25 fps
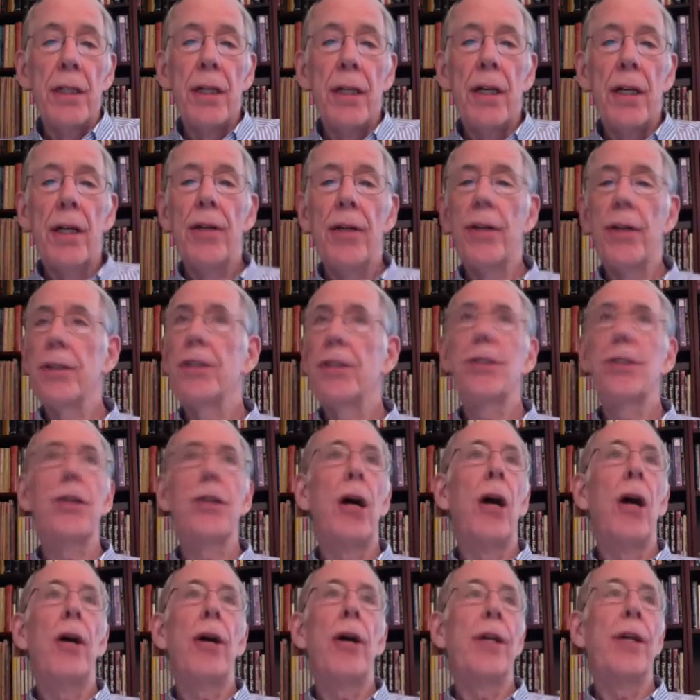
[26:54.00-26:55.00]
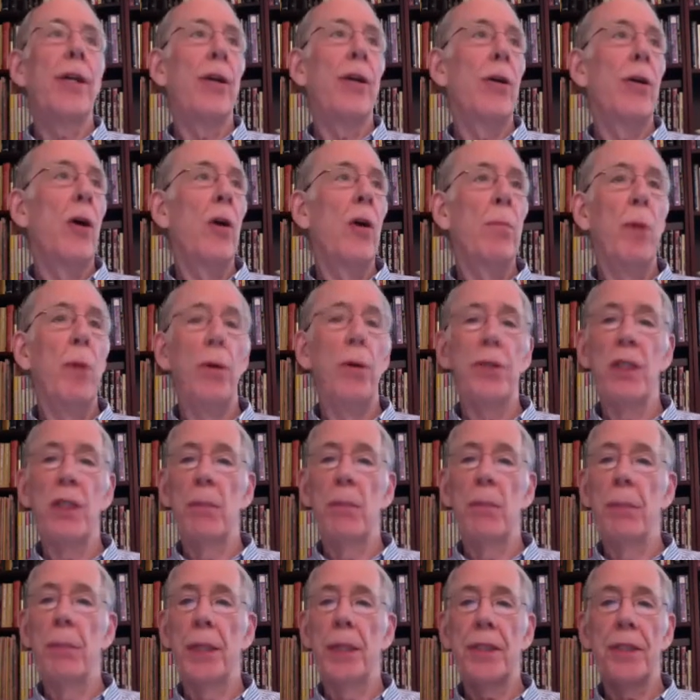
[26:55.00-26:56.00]
They're starring in their own motion
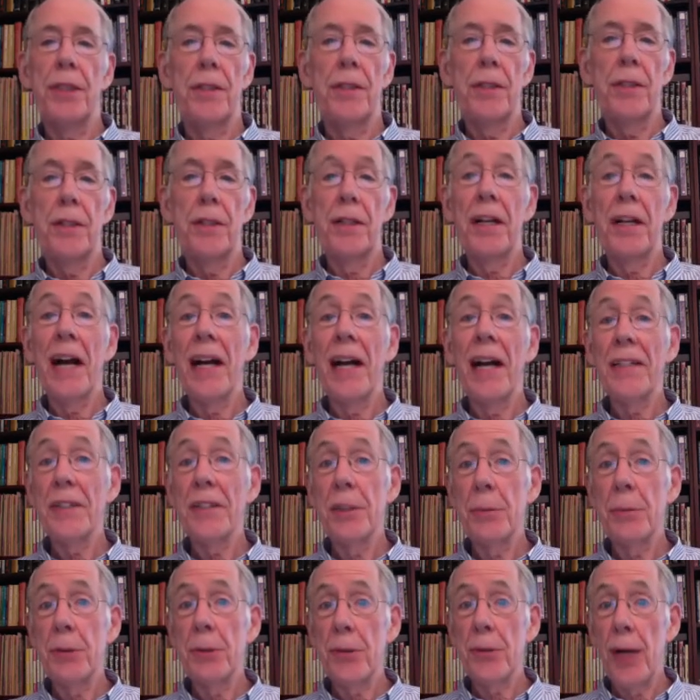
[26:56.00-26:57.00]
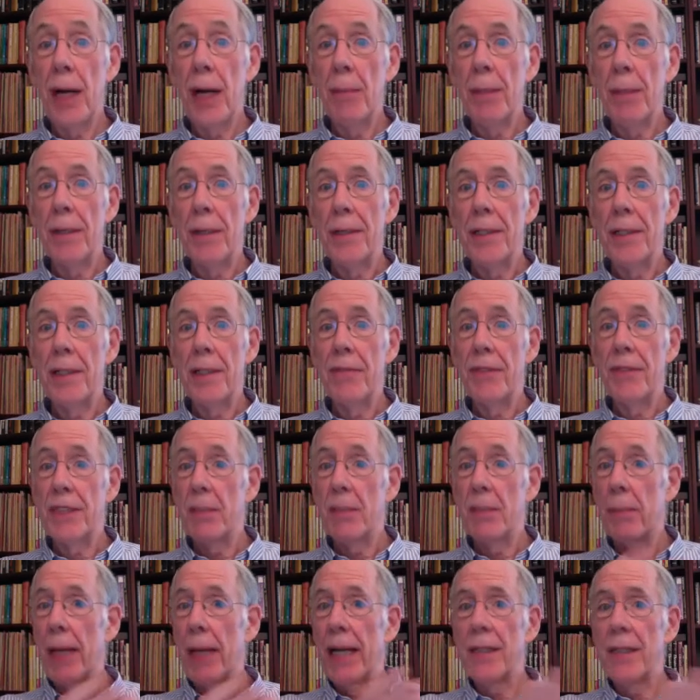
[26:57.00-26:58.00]
picture costume drama if it's the
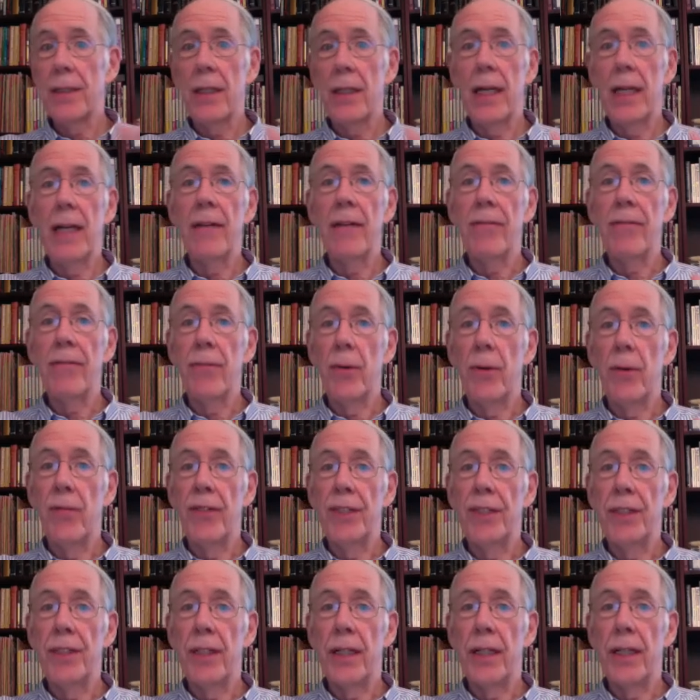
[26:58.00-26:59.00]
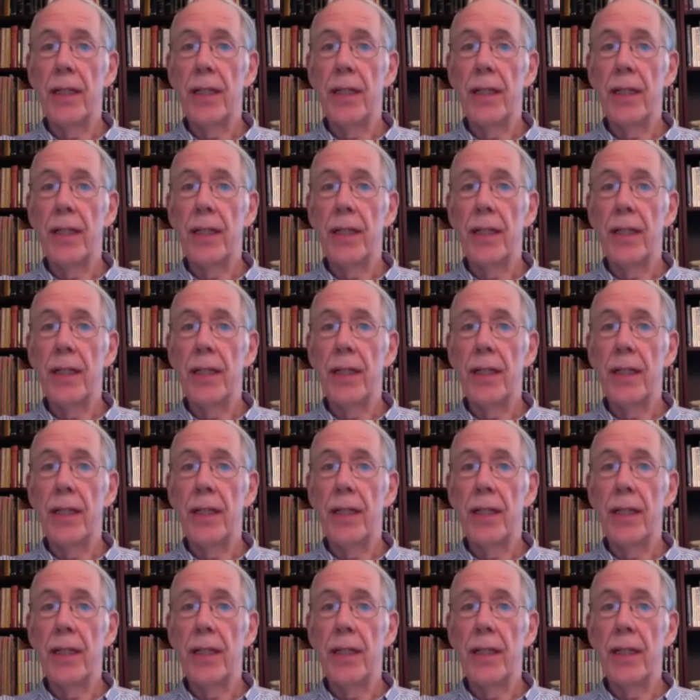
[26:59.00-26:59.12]
past life we're visiting.